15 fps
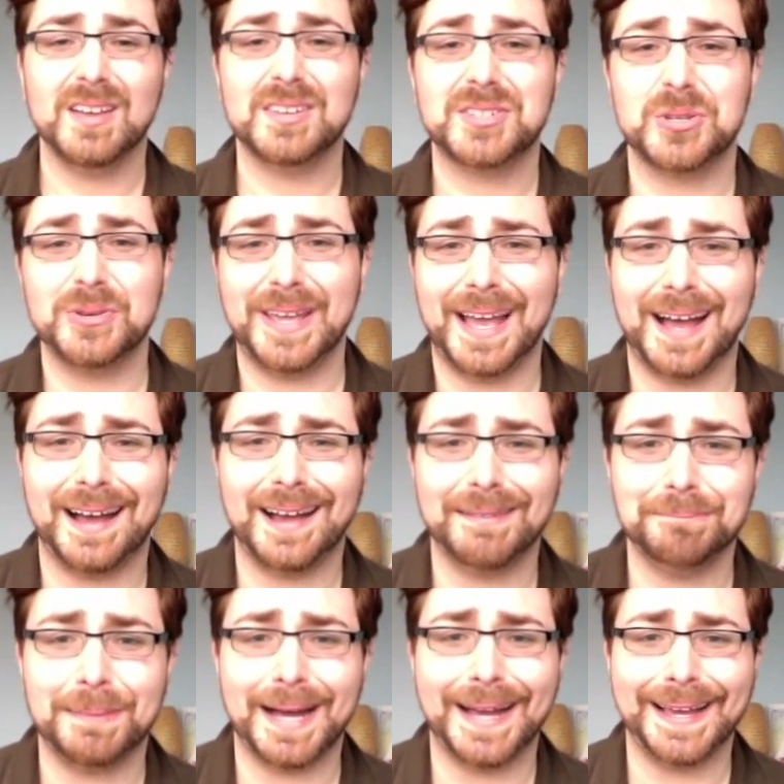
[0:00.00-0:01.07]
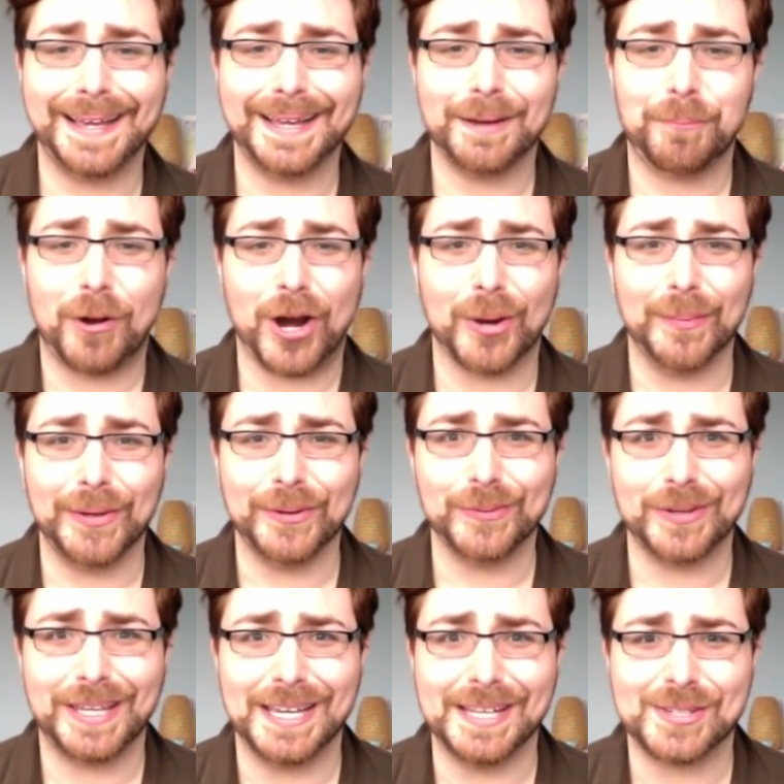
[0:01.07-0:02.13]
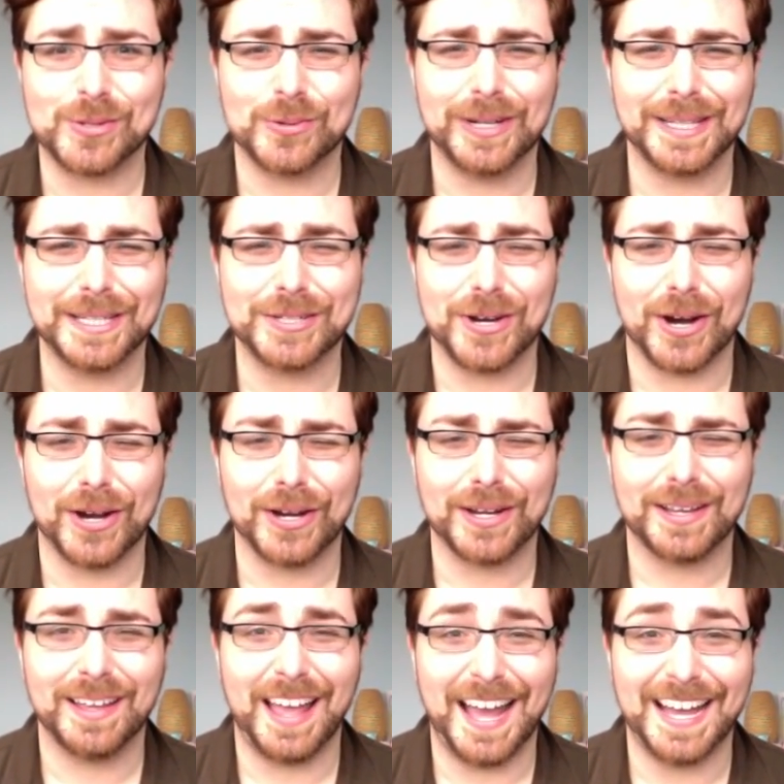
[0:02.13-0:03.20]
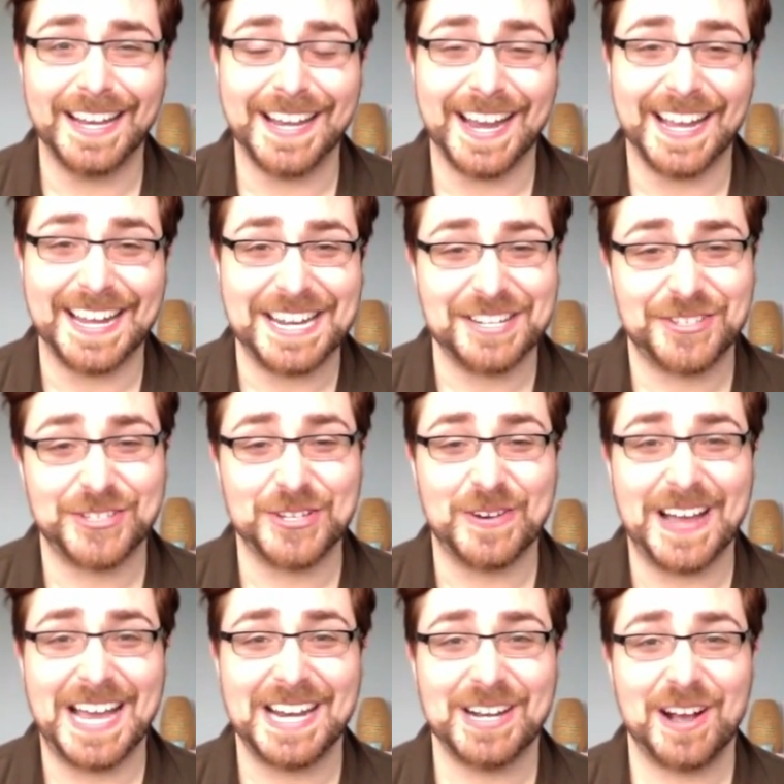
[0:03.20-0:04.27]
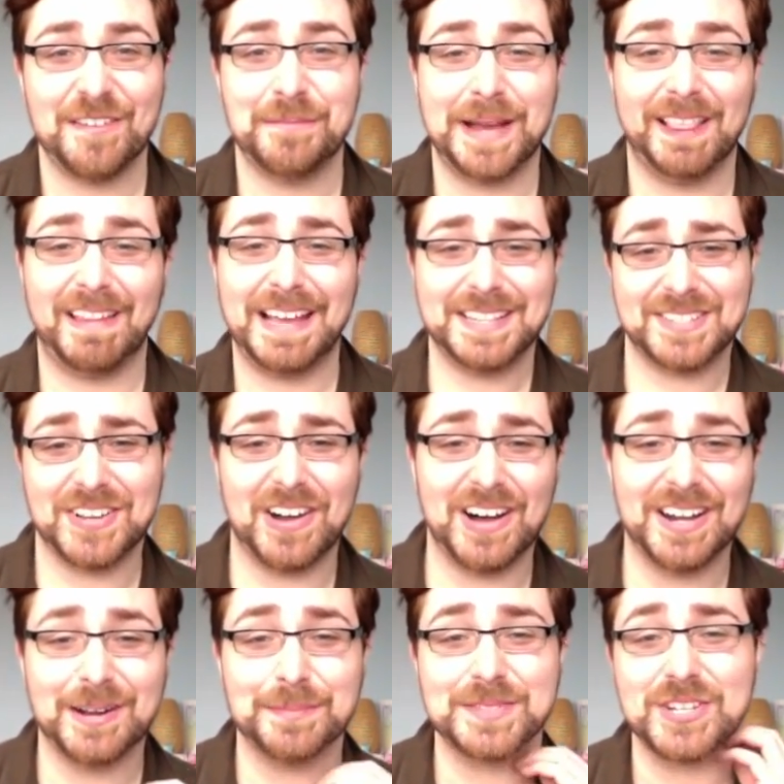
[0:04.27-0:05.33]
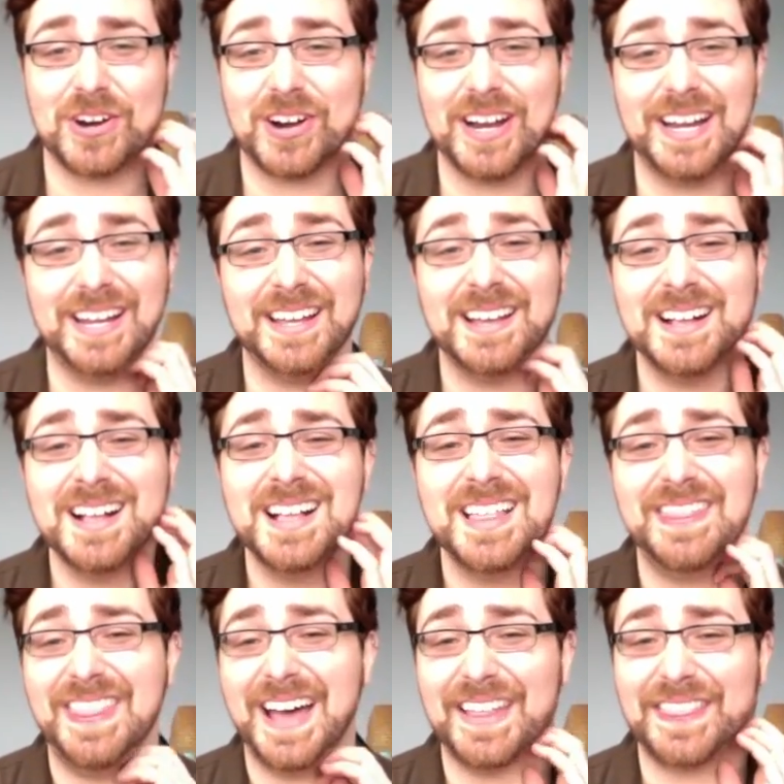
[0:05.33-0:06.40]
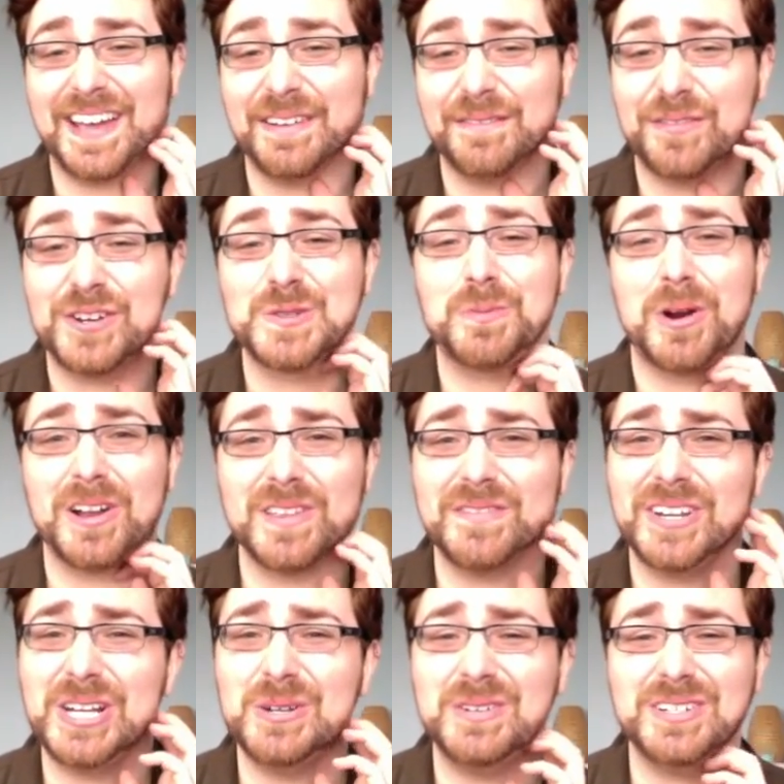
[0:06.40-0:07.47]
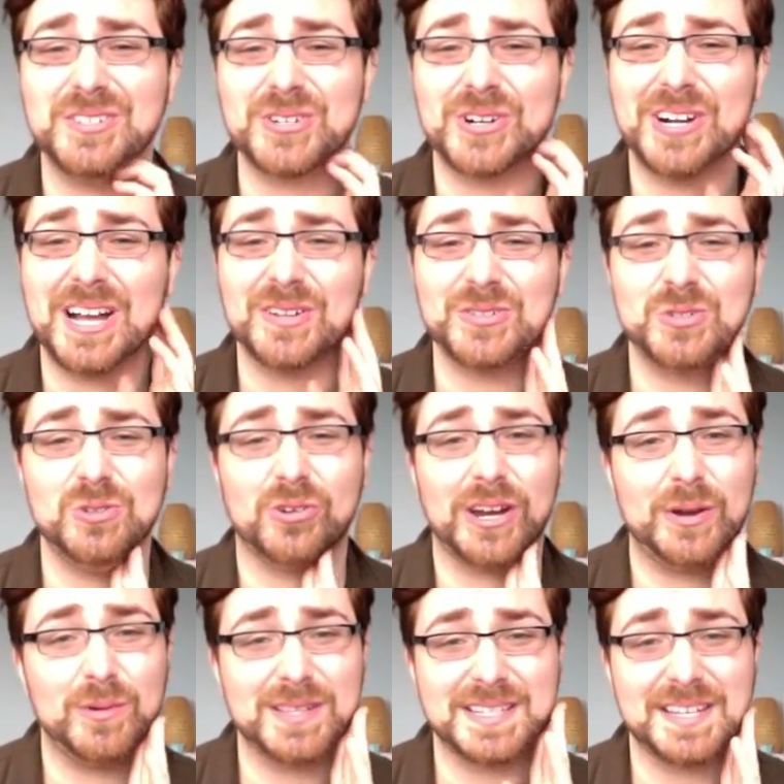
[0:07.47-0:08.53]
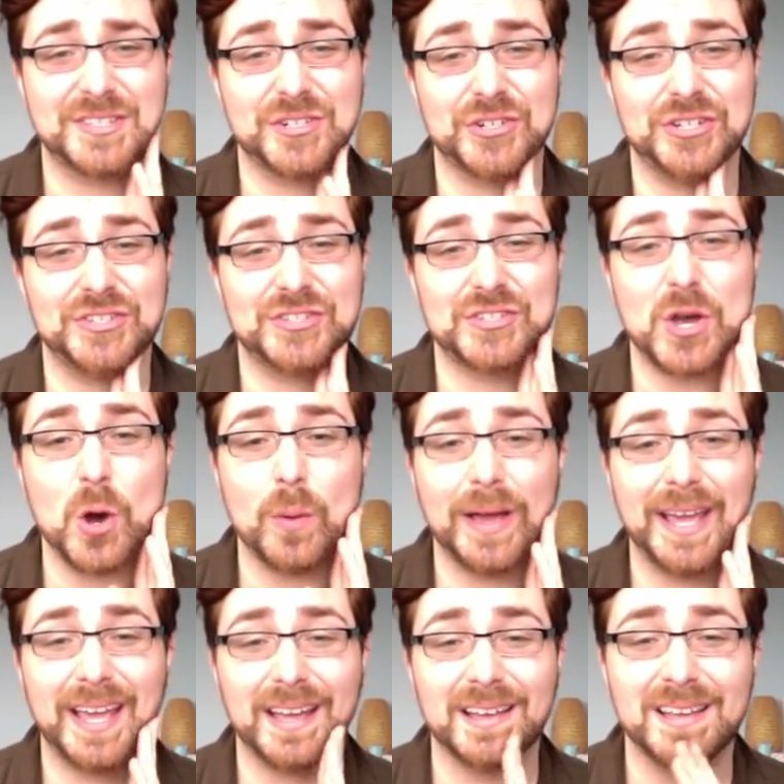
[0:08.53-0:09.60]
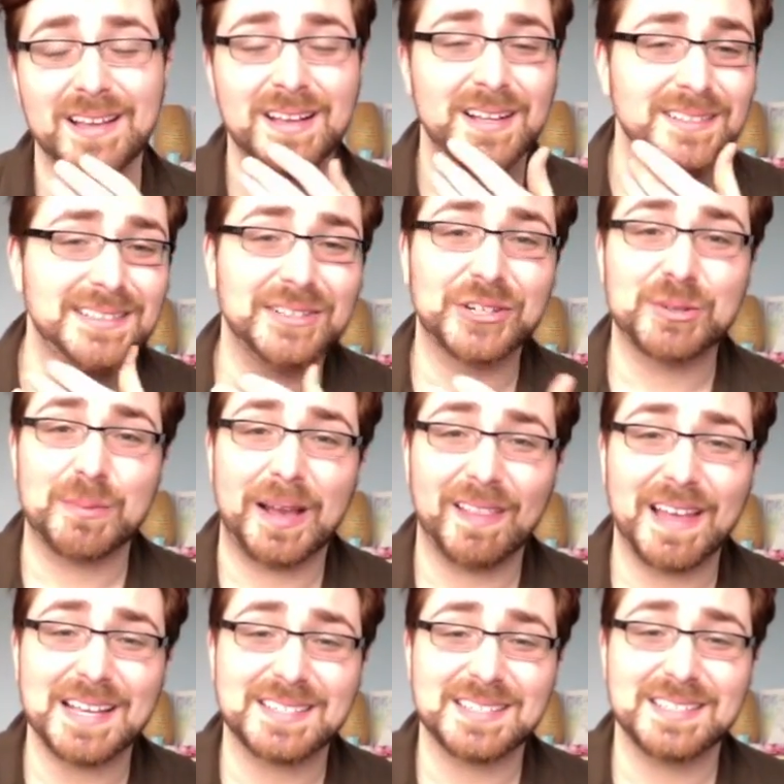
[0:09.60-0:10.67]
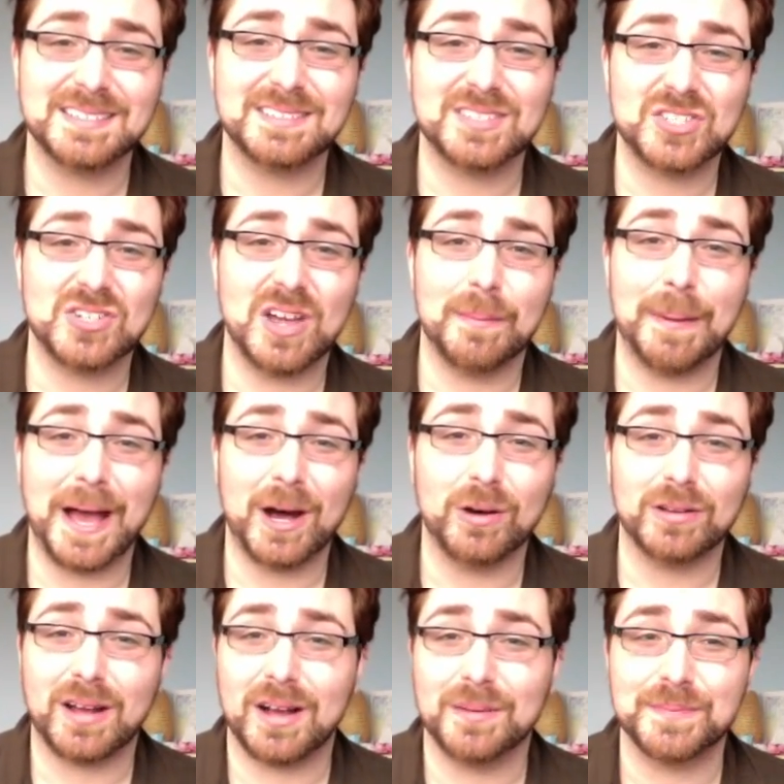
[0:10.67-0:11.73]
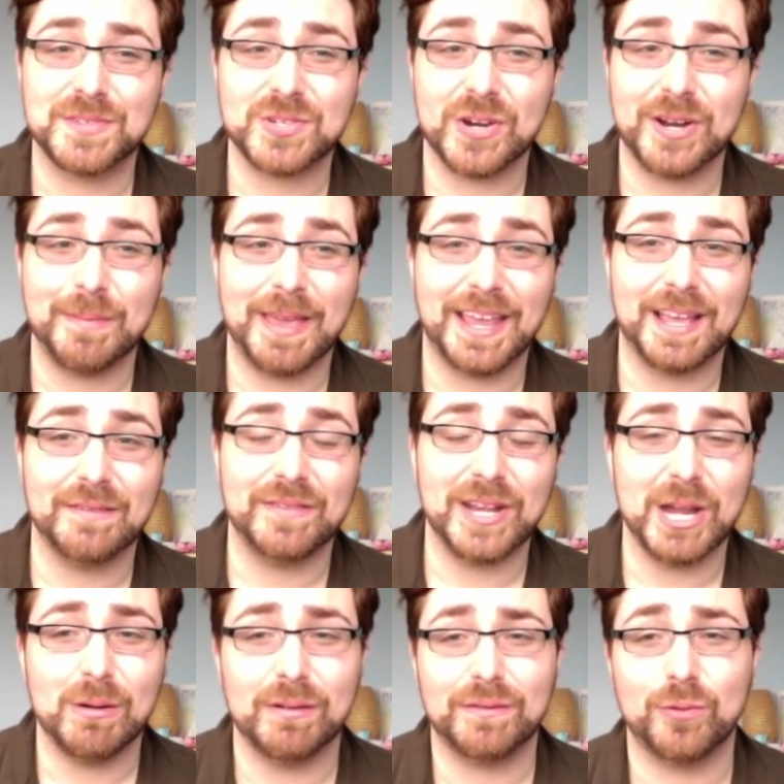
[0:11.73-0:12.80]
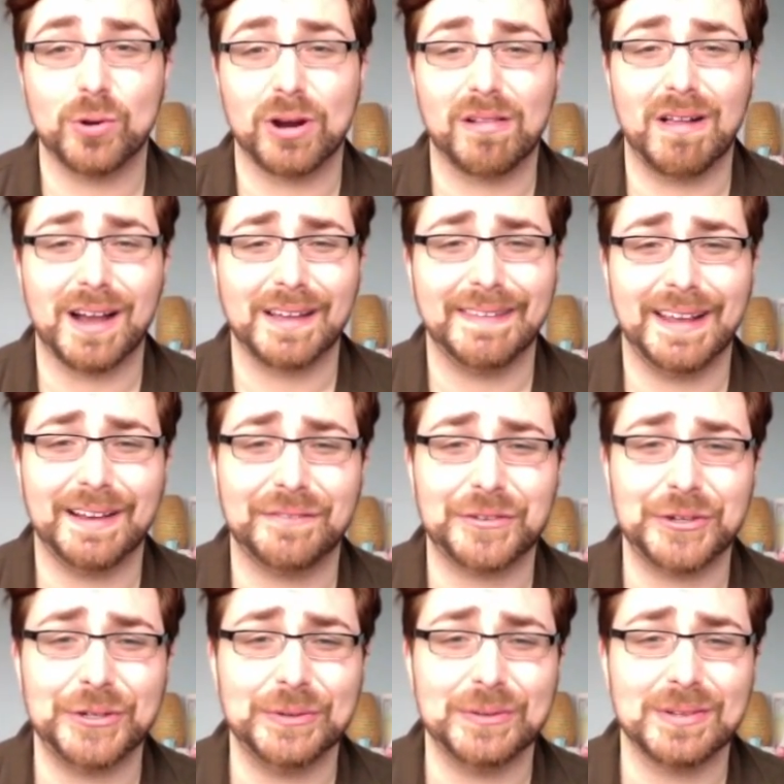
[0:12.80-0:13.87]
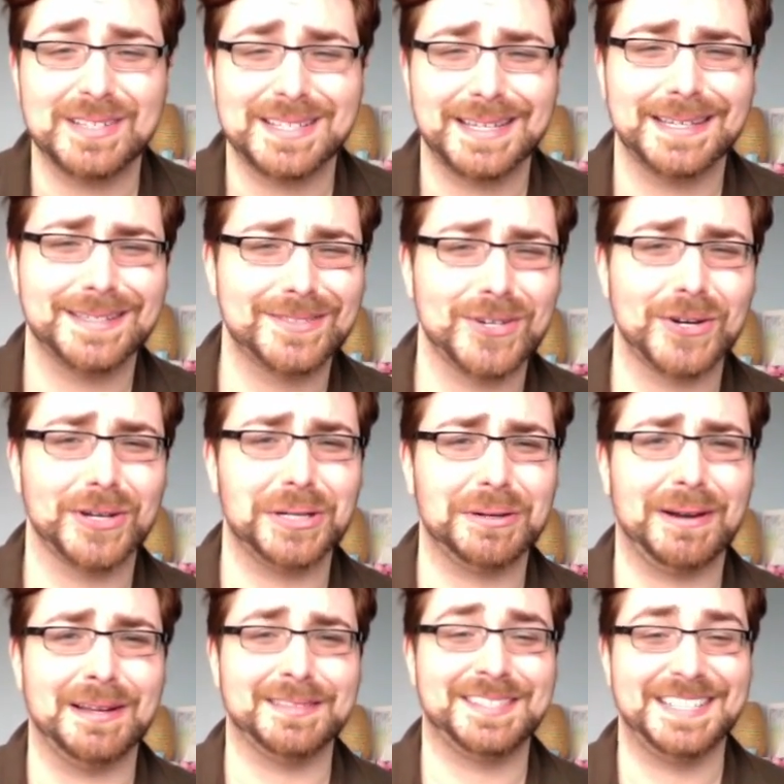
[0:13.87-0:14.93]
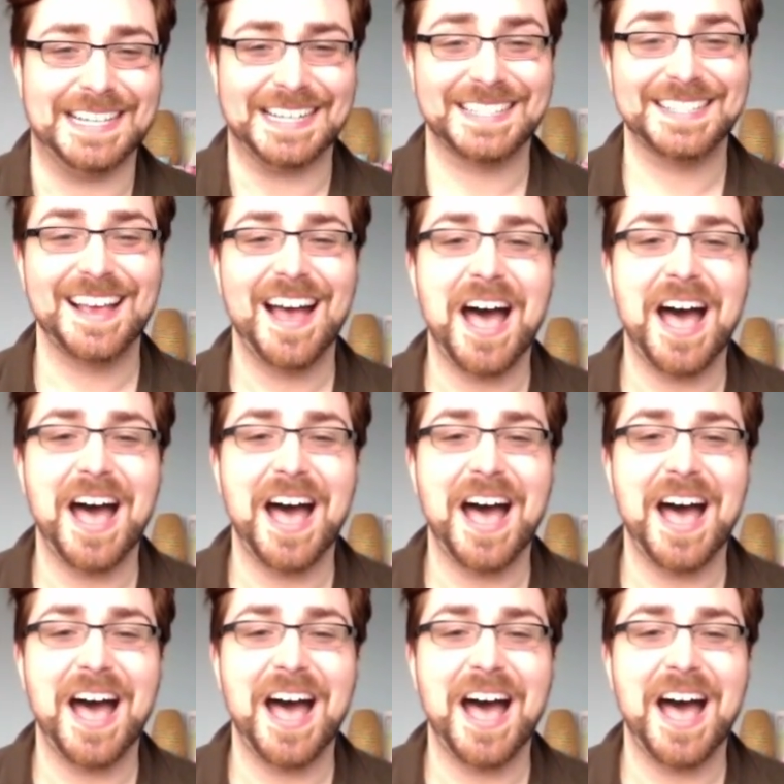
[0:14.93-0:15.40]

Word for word: So yeah, my apartment gets really dark at night, so I had to have my lights on. I'm sorry that that first part of the video didn't turn out too great once I started sewing. Learned my lesson about um, starting making a video at four o'clock in the afternoon because it gets dark at around six.